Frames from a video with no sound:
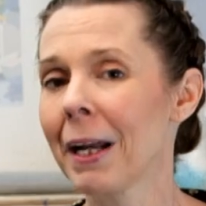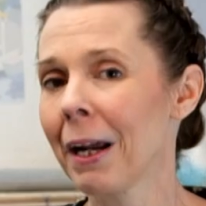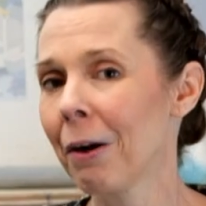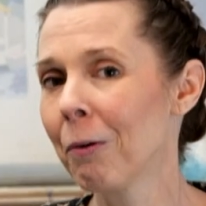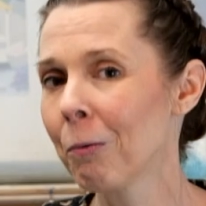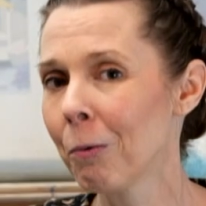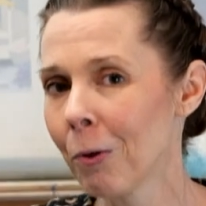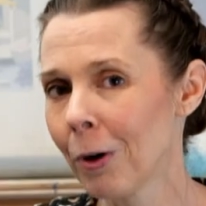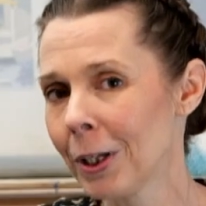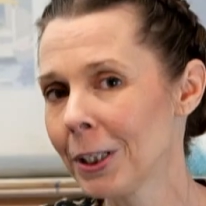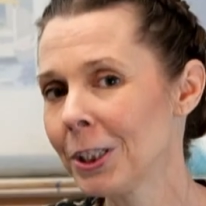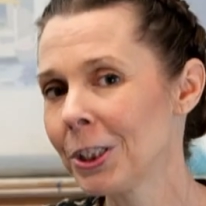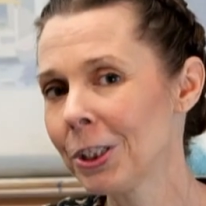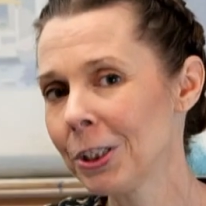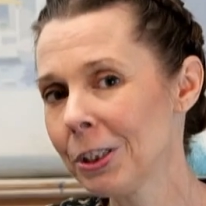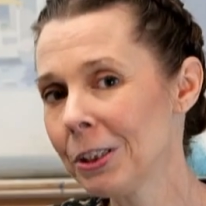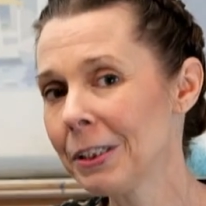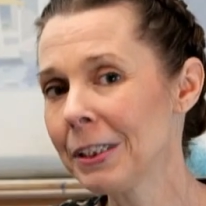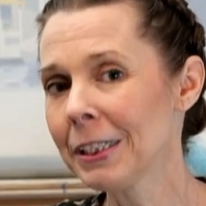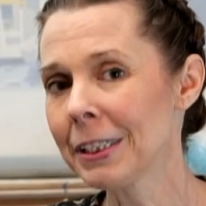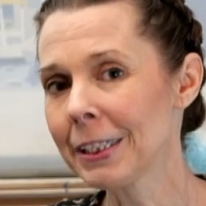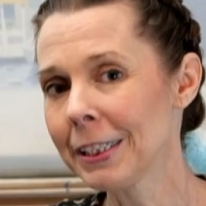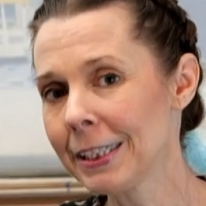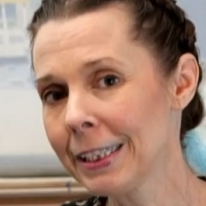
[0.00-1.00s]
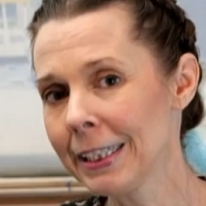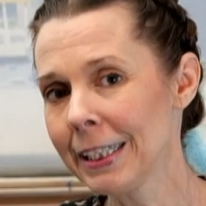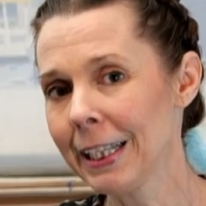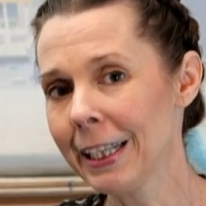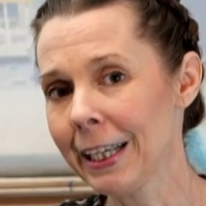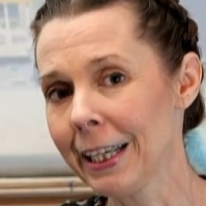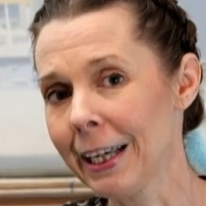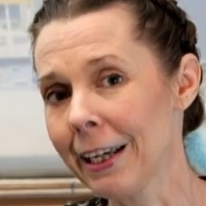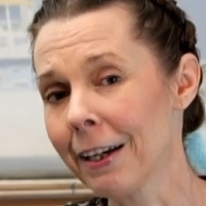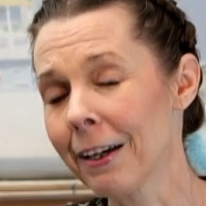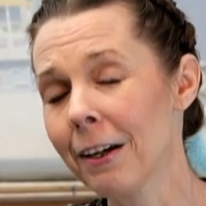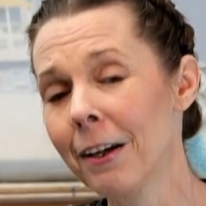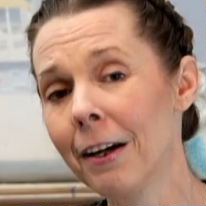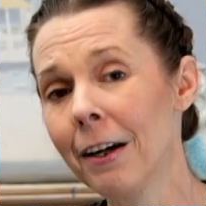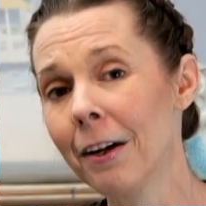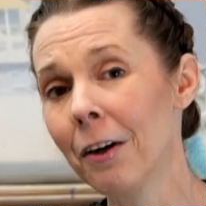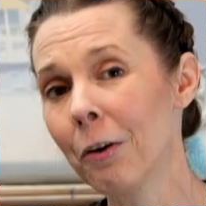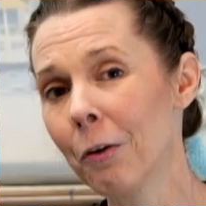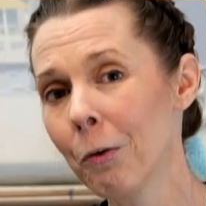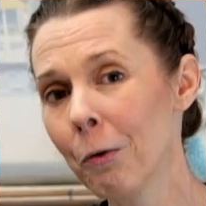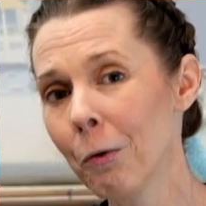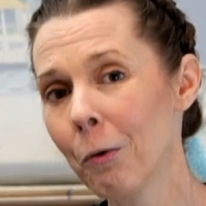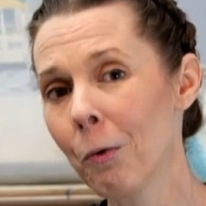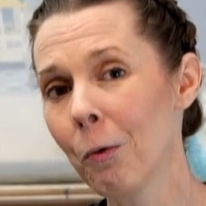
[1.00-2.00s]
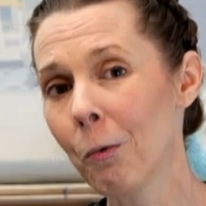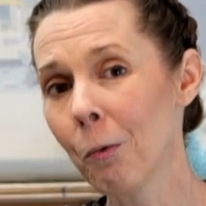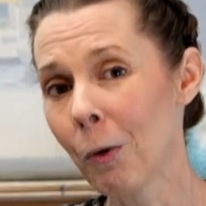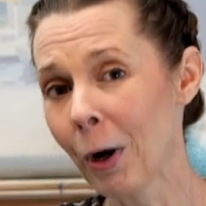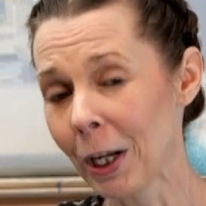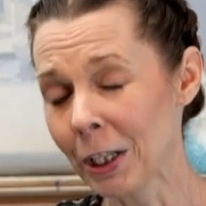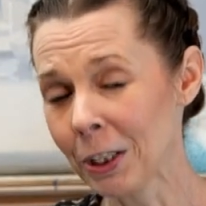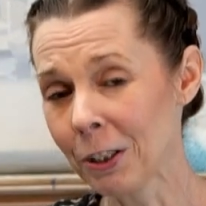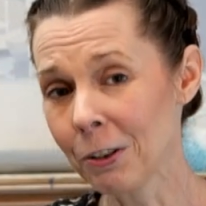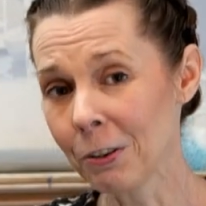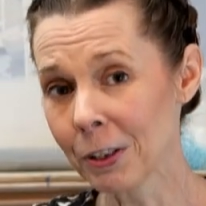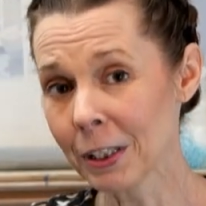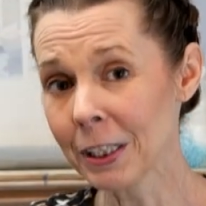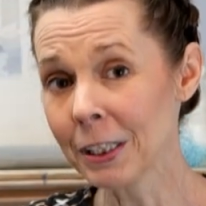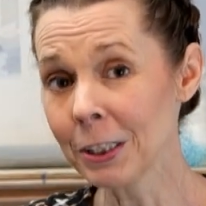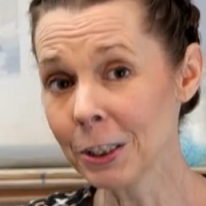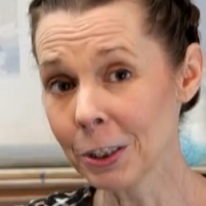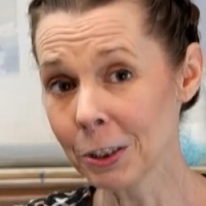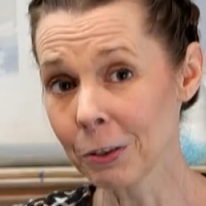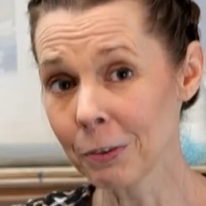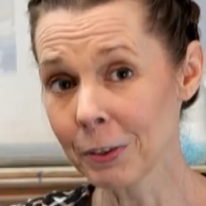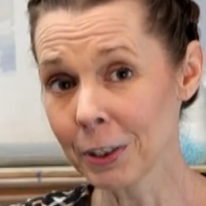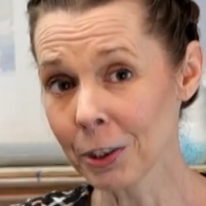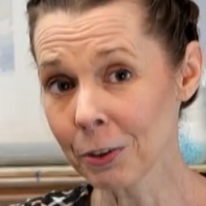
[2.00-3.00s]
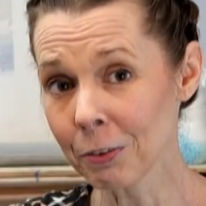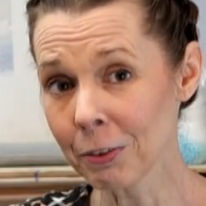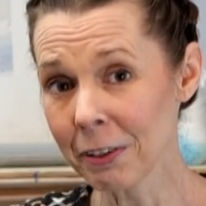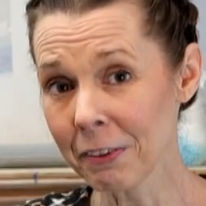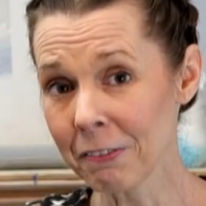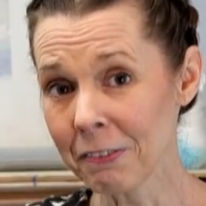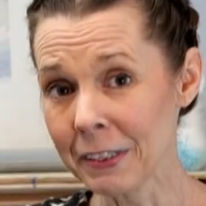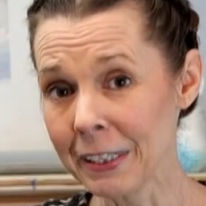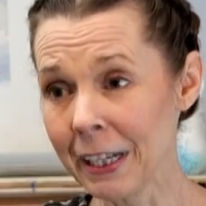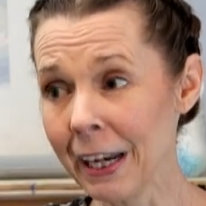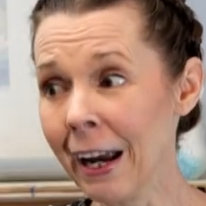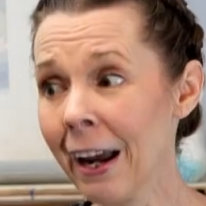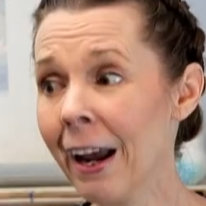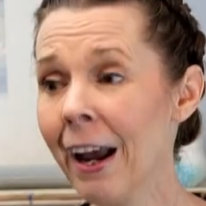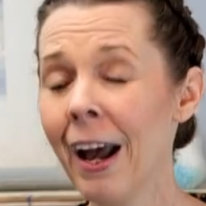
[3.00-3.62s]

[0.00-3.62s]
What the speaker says: I want you to see what you can do with thrifting.